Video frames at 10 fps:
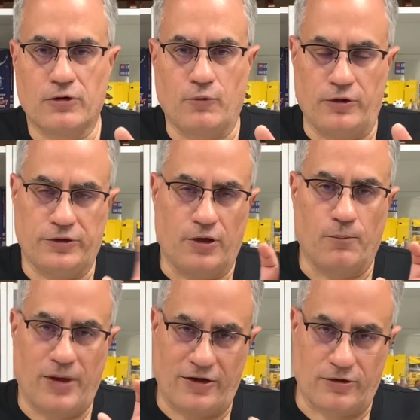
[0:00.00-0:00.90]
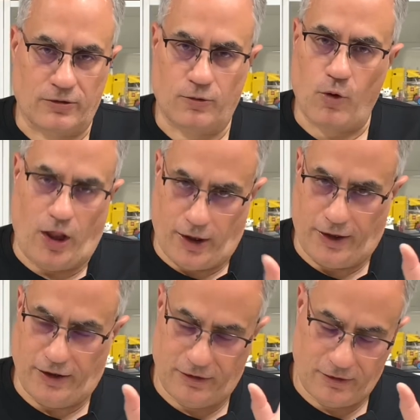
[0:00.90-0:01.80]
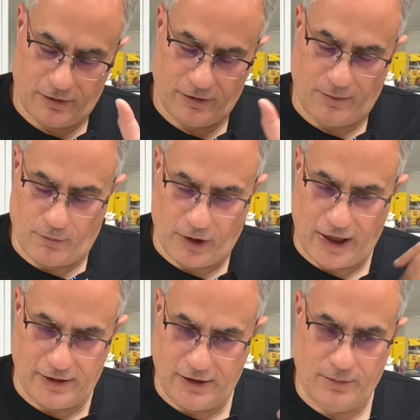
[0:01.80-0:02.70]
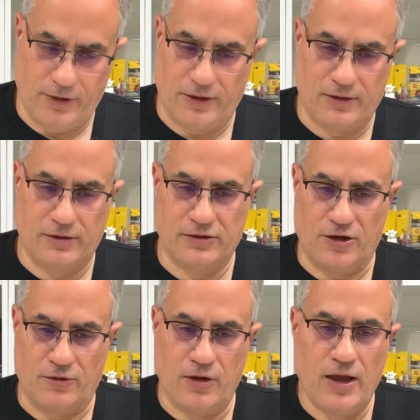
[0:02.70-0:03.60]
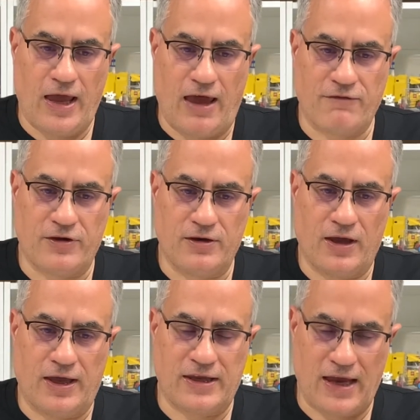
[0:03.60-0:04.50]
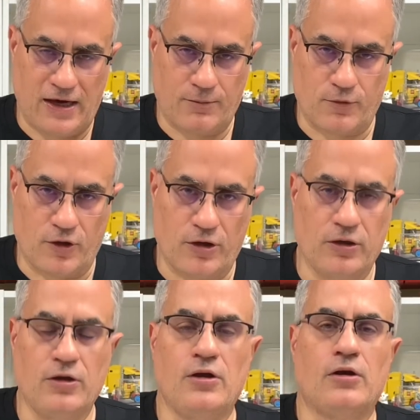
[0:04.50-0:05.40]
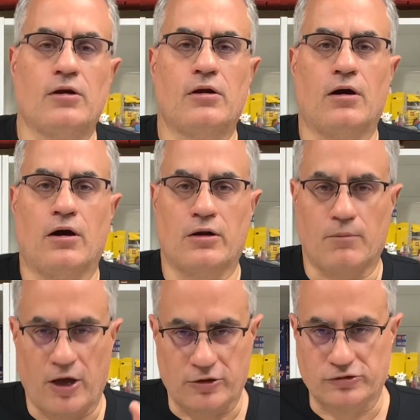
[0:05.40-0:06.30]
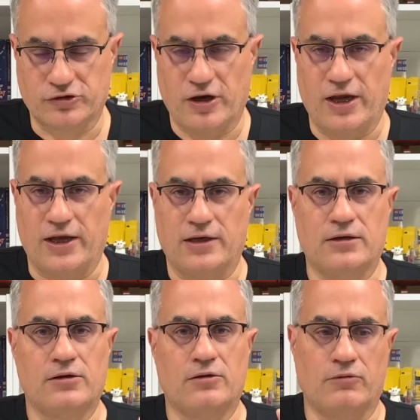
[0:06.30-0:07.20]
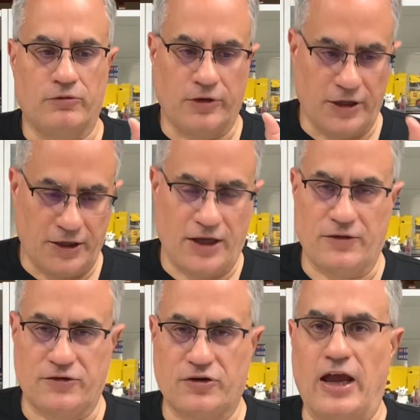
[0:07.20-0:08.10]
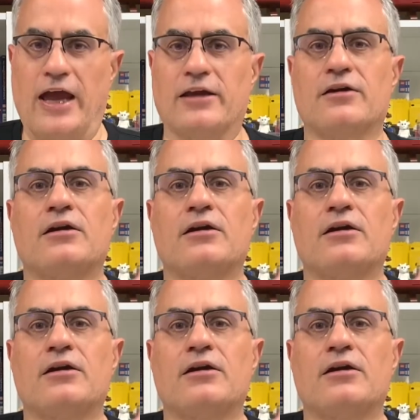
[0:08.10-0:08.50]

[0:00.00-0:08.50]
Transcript: Well, better quality than what I did, but having a camera on a model train running down the track